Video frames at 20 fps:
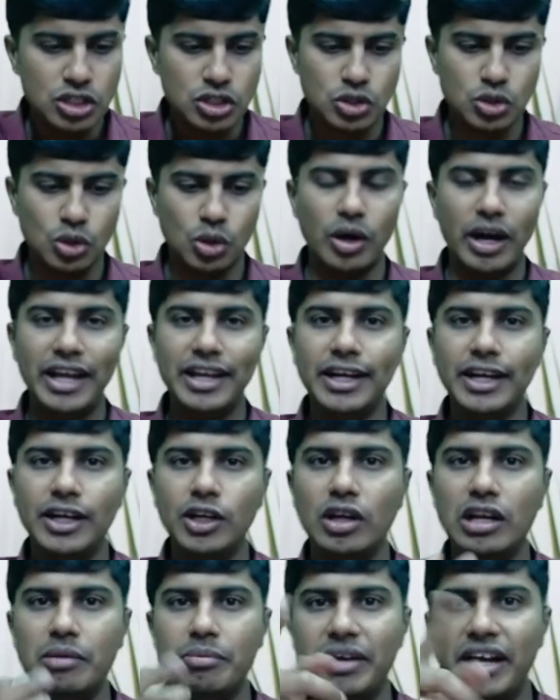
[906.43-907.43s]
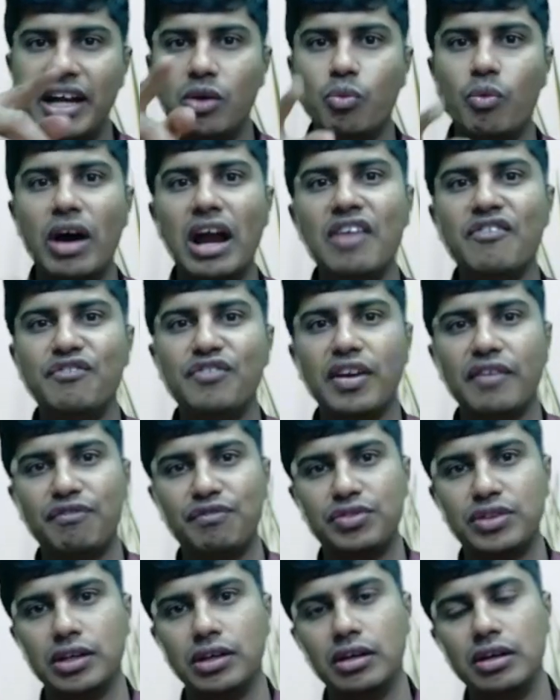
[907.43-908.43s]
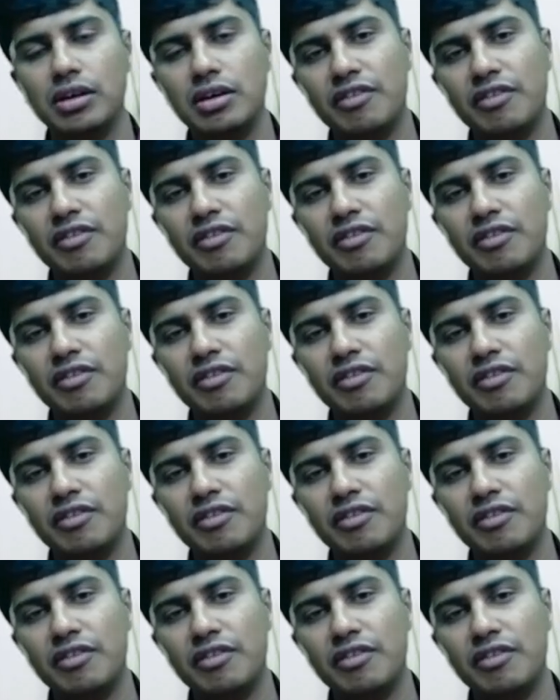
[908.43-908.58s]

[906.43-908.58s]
So I need to eliminate one fifth